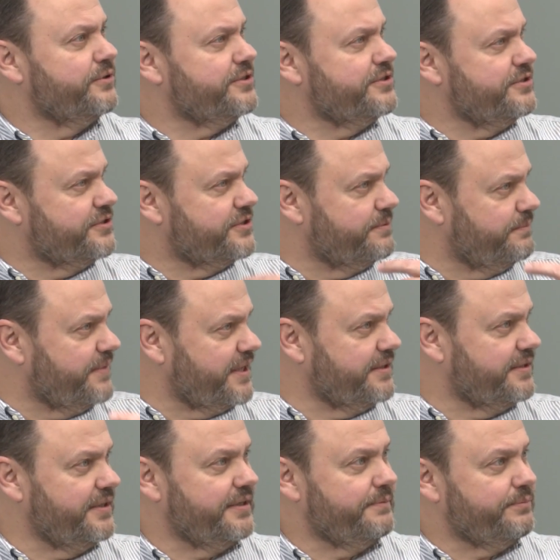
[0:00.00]

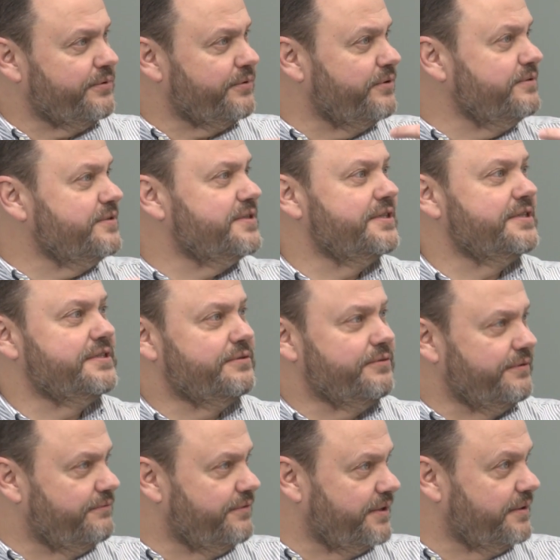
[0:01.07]
systematic,
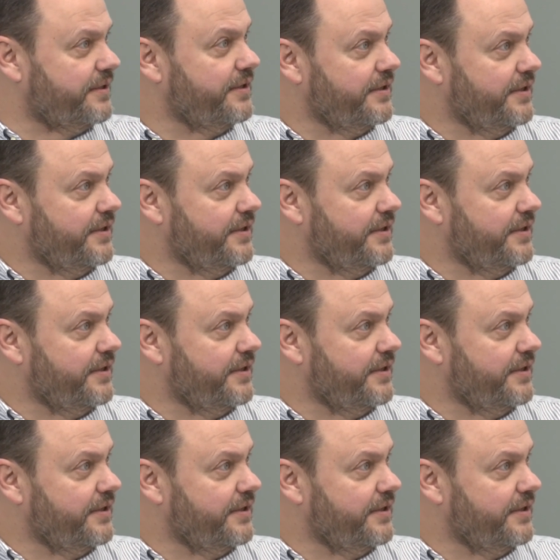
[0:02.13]
process-driven